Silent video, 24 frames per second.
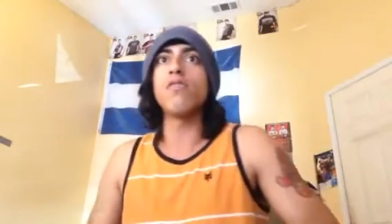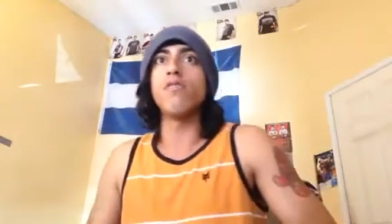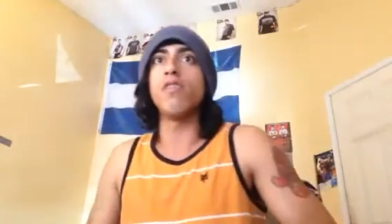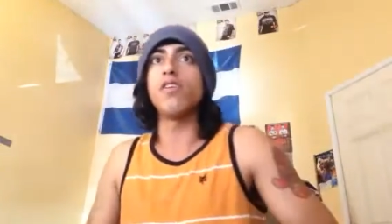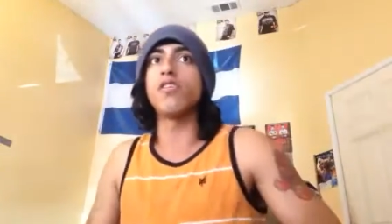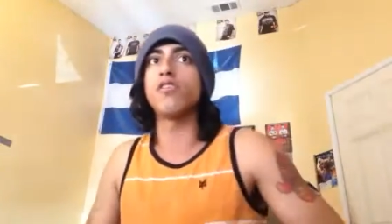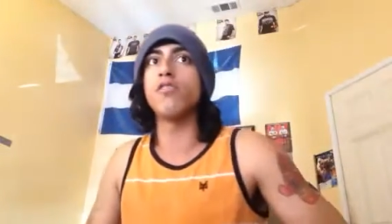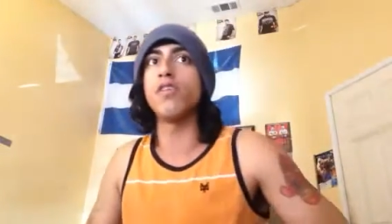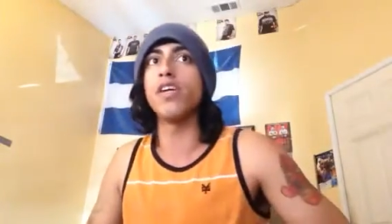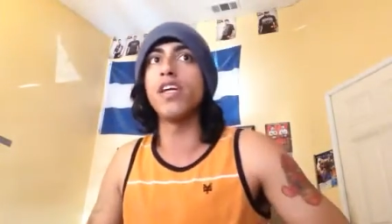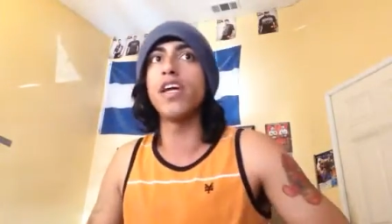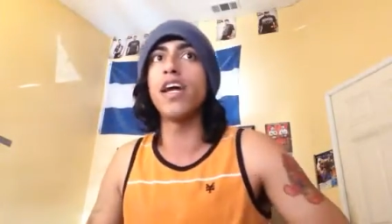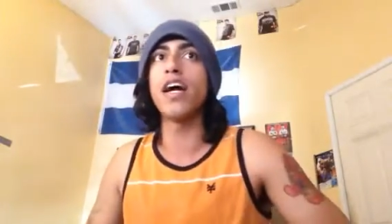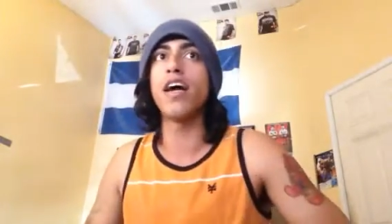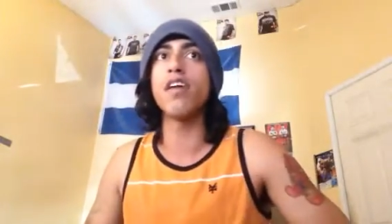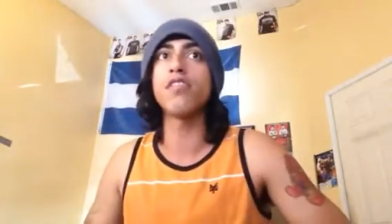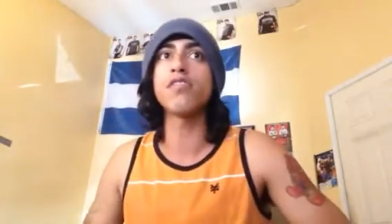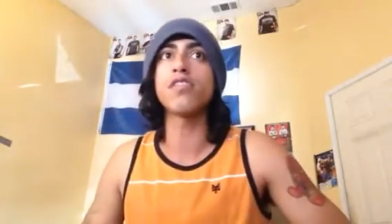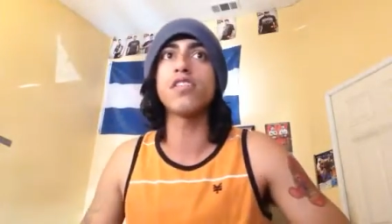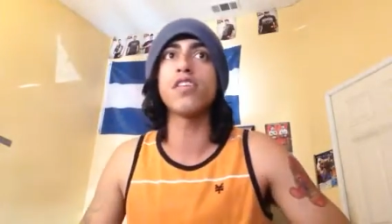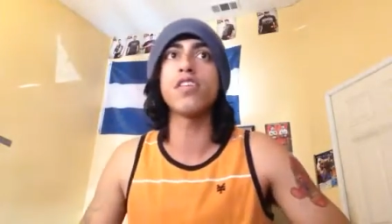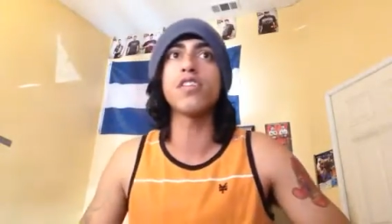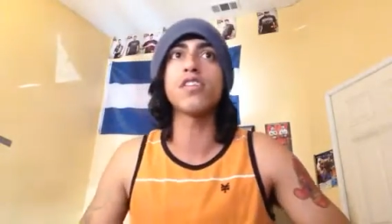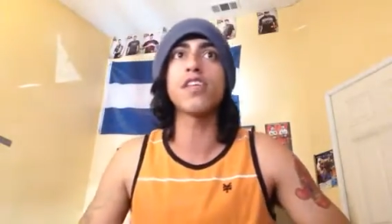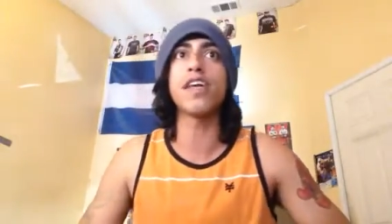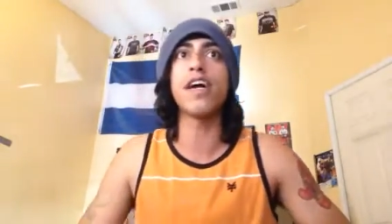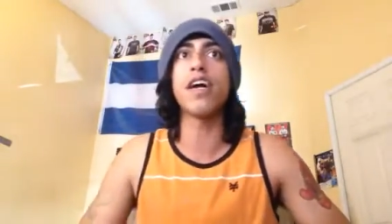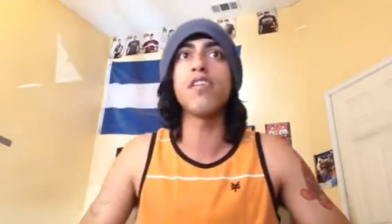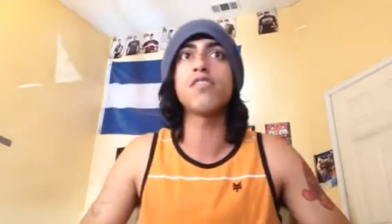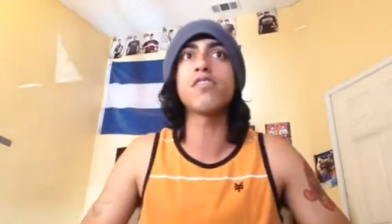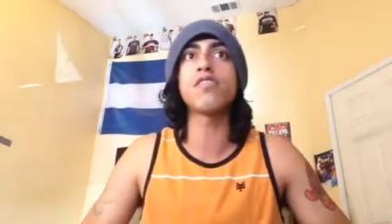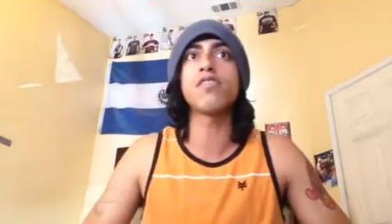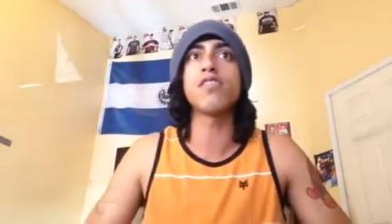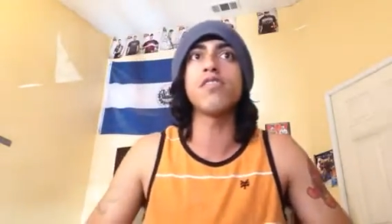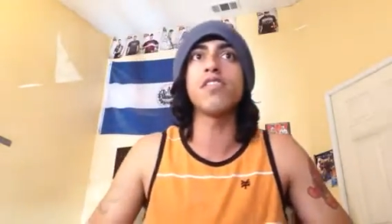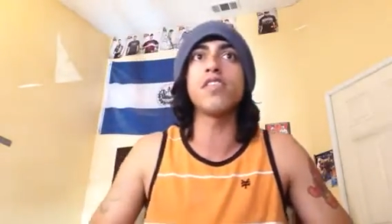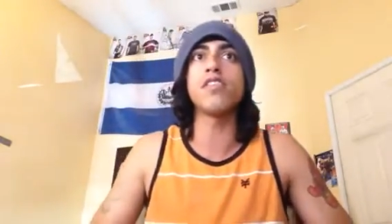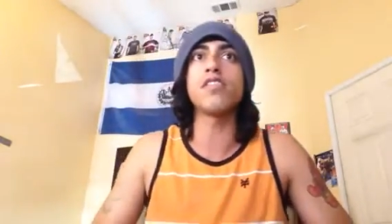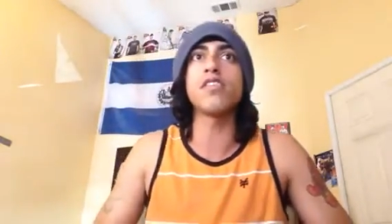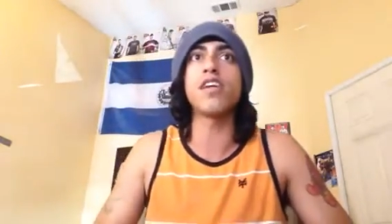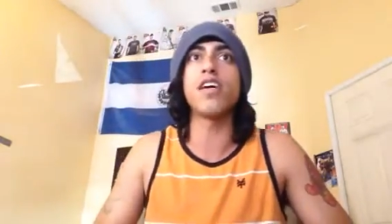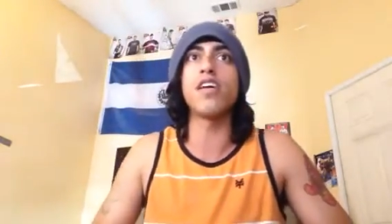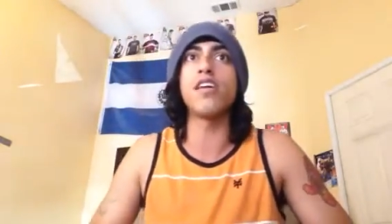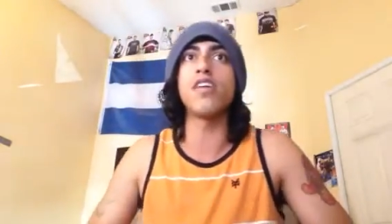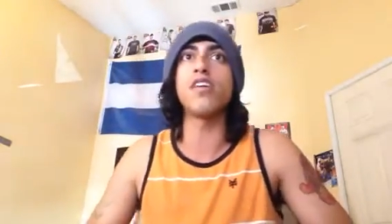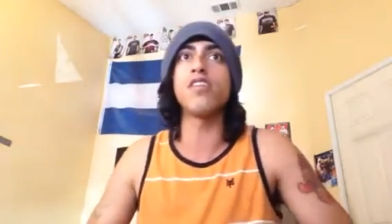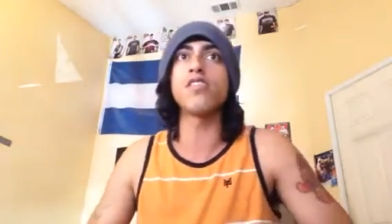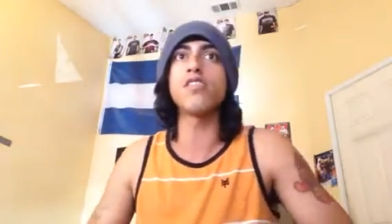retreat houses, counseling
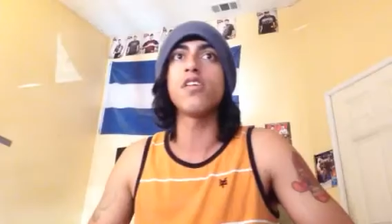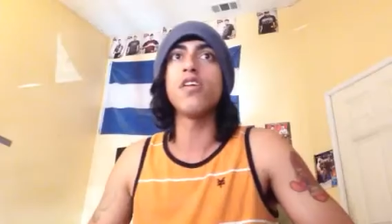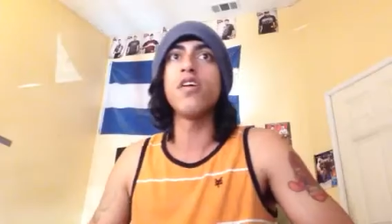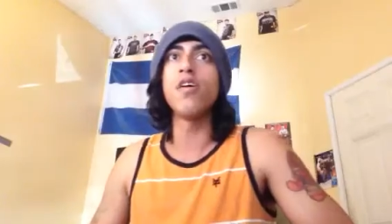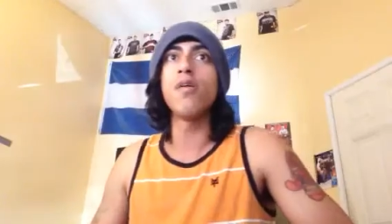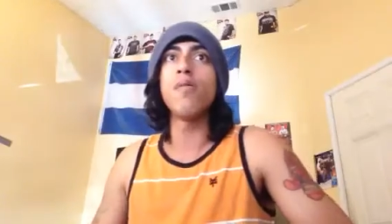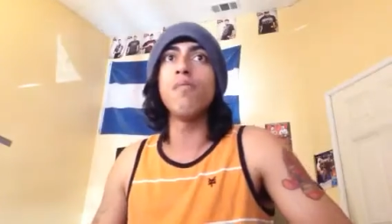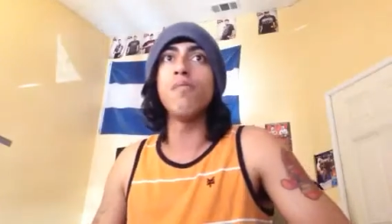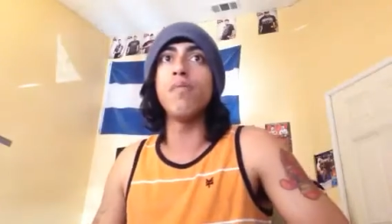centers,